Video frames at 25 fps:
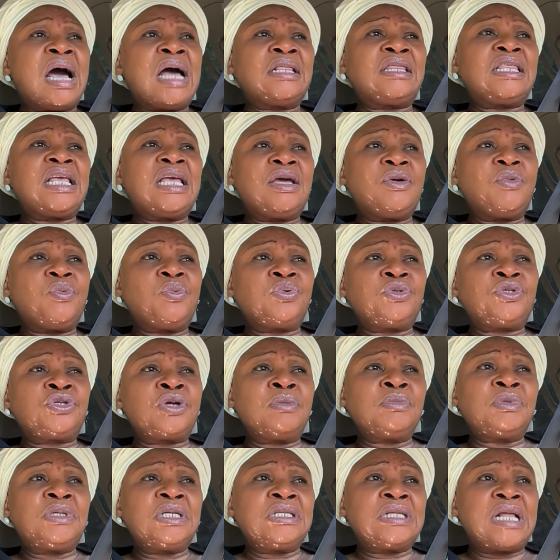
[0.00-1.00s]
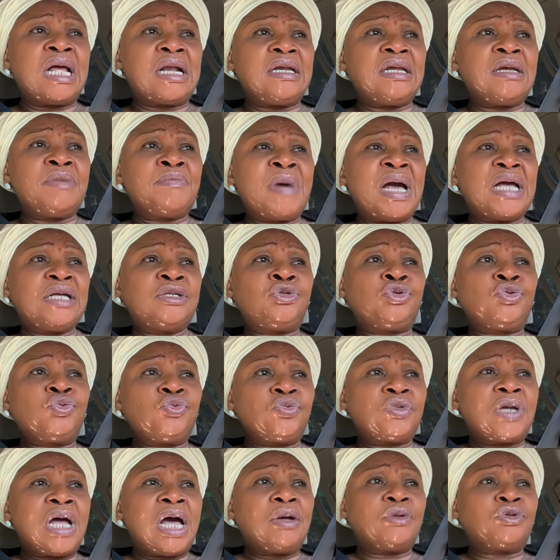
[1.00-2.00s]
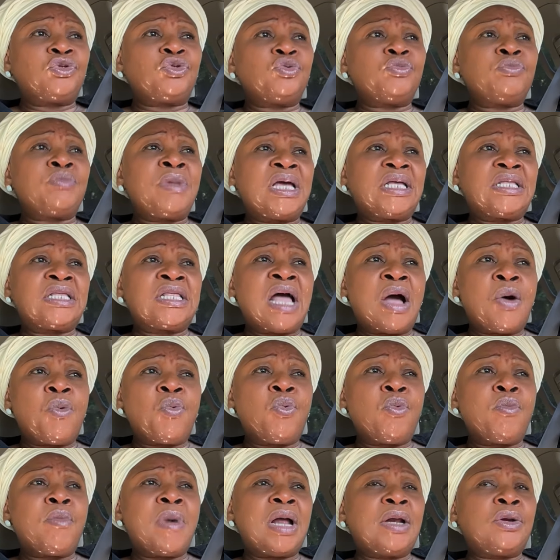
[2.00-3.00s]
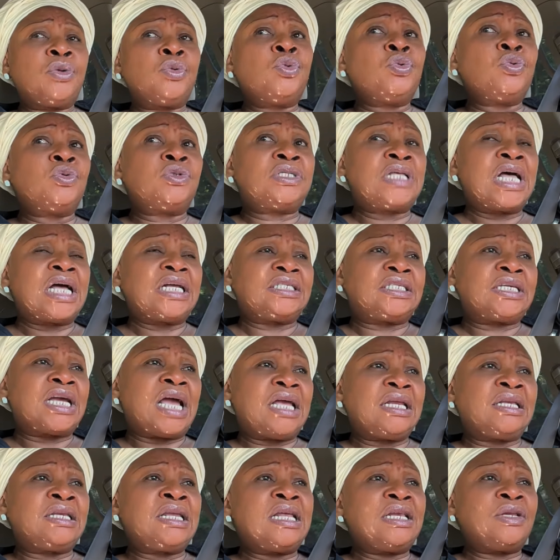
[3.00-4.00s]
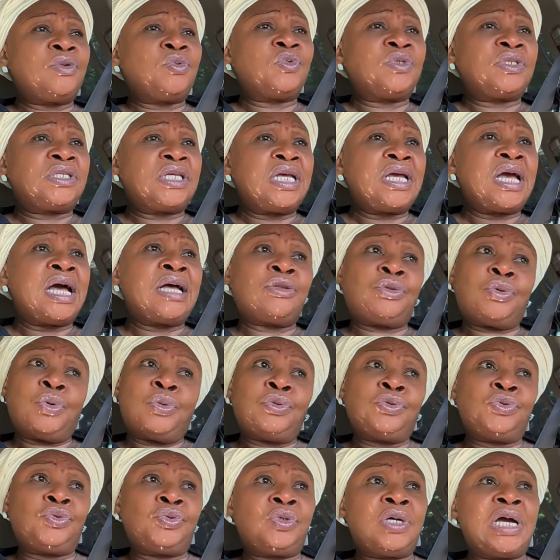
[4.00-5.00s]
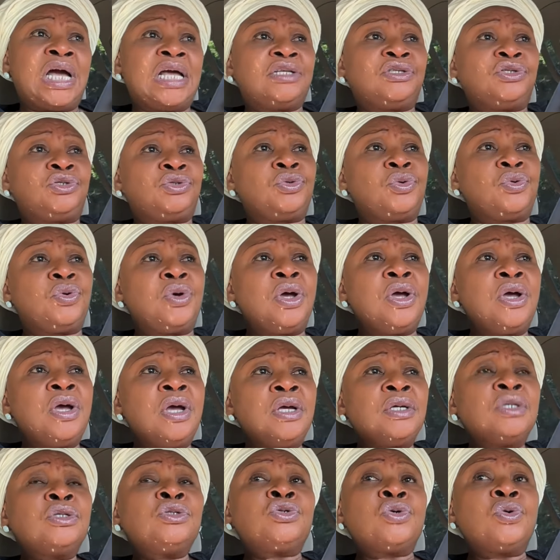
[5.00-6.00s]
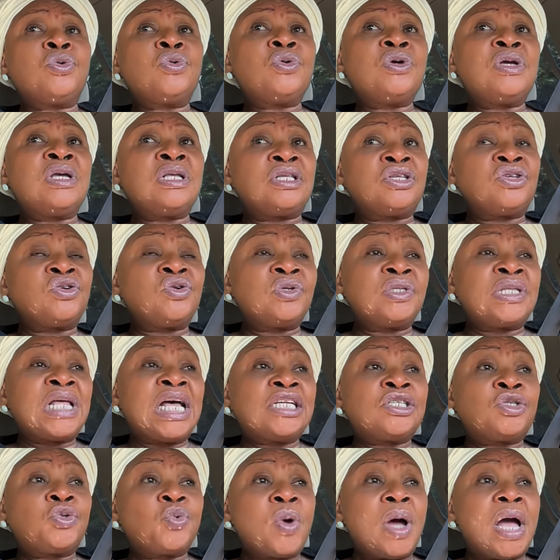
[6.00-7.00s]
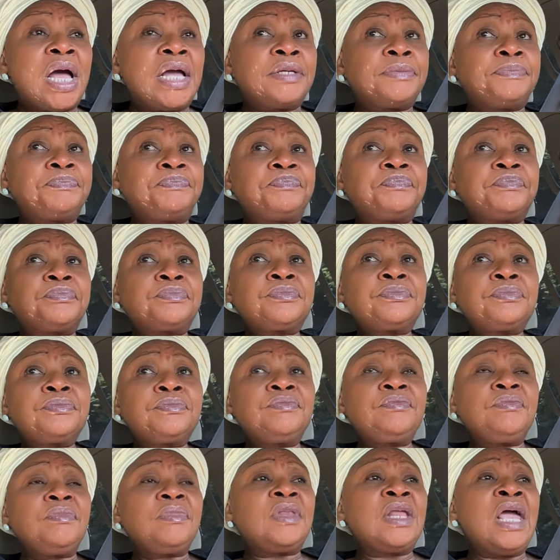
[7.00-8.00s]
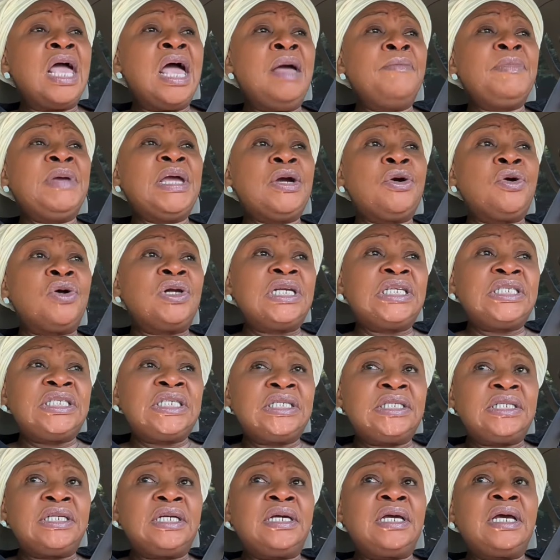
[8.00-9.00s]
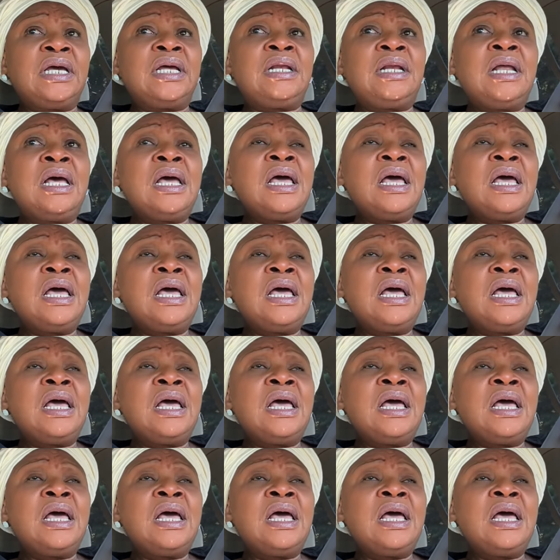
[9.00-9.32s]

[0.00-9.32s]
think something that he might do now to make that woman lose that child. Then he will say, I told you guys so. So that's why I'm encouraging the girl.